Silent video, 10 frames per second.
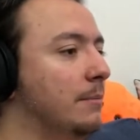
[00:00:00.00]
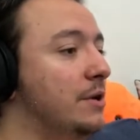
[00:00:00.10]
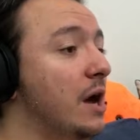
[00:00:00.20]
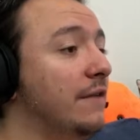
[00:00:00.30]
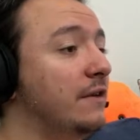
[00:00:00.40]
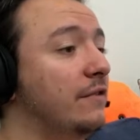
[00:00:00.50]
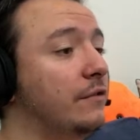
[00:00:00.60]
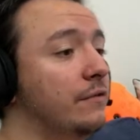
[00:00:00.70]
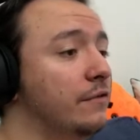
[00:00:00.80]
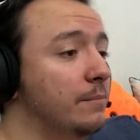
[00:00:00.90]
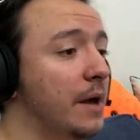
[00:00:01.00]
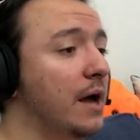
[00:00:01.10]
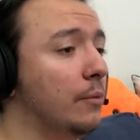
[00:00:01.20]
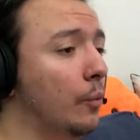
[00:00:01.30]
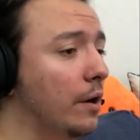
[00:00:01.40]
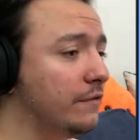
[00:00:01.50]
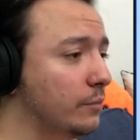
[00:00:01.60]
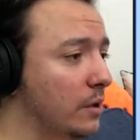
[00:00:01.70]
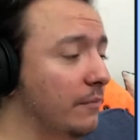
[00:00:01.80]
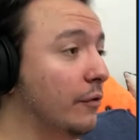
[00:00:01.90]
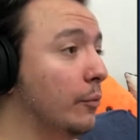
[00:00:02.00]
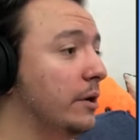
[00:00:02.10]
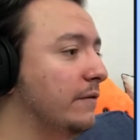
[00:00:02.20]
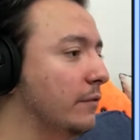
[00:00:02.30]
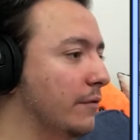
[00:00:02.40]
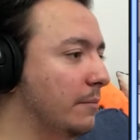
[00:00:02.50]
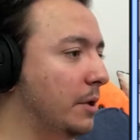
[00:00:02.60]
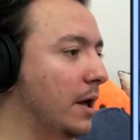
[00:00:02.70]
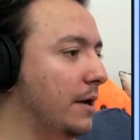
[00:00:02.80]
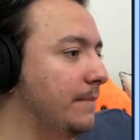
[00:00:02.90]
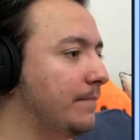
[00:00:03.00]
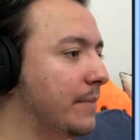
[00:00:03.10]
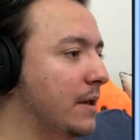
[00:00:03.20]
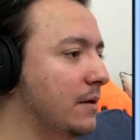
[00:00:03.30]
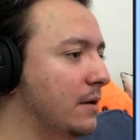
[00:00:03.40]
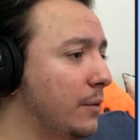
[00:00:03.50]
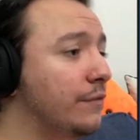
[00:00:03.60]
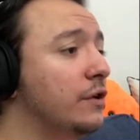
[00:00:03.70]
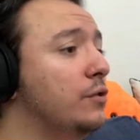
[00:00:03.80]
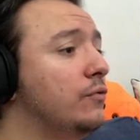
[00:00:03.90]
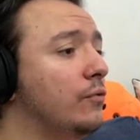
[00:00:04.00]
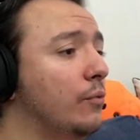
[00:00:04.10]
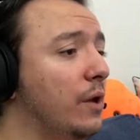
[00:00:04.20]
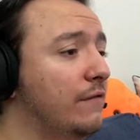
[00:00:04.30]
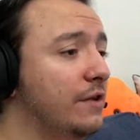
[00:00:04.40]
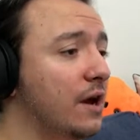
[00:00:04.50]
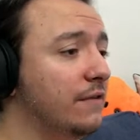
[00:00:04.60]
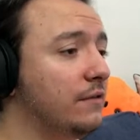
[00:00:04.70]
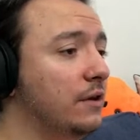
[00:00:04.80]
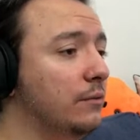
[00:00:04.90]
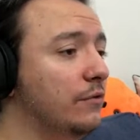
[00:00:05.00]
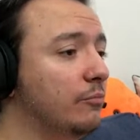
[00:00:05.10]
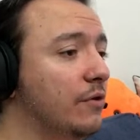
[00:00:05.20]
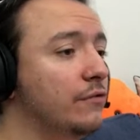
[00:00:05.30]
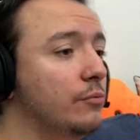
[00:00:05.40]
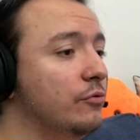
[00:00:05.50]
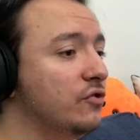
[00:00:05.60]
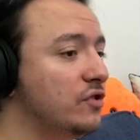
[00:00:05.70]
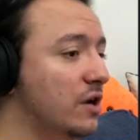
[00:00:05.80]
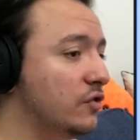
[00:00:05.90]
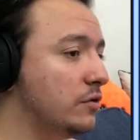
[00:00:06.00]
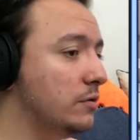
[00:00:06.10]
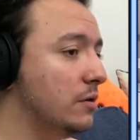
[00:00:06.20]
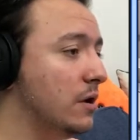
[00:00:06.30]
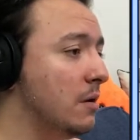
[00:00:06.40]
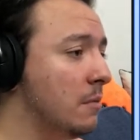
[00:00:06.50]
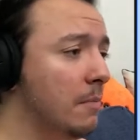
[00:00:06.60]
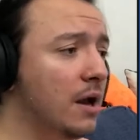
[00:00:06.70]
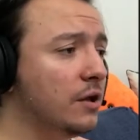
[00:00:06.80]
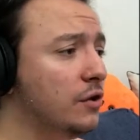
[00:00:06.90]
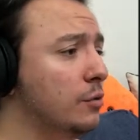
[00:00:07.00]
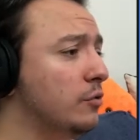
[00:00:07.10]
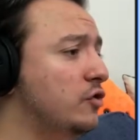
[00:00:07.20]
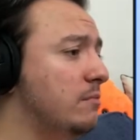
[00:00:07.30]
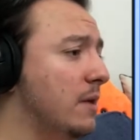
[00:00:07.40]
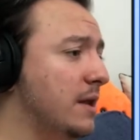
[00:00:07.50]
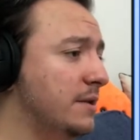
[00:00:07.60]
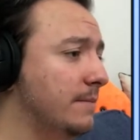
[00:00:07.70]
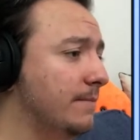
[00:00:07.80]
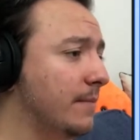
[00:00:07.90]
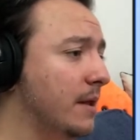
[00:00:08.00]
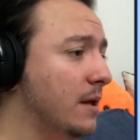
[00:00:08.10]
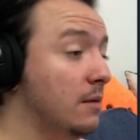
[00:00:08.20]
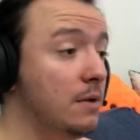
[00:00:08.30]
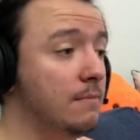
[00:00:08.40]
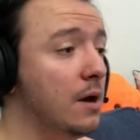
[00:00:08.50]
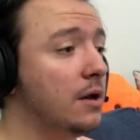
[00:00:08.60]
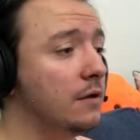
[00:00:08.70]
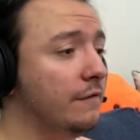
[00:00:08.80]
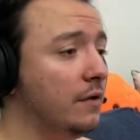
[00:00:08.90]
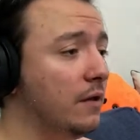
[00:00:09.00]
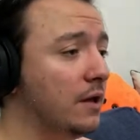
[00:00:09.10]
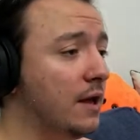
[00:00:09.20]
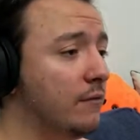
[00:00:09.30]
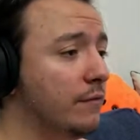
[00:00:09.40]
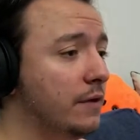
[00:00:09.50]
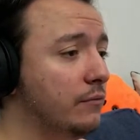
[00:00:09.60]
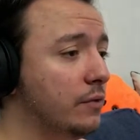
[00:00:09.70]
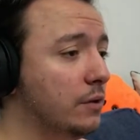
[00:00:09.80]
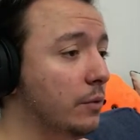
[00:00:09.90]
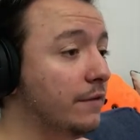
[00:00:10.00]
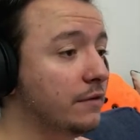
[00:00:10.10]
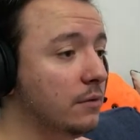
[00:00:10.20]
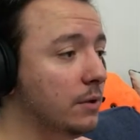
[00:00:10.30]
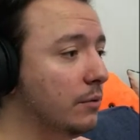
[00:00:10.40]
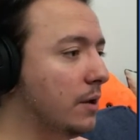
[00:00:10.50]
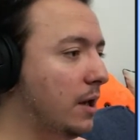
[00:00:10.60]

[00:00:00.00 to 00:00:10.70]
But Natsuki turns her back and walks away before waiting for a reply. It was an unusual way for Natsuki to express her appreciation. Monika knew what she meant. It made Monika feel like everything really was going to be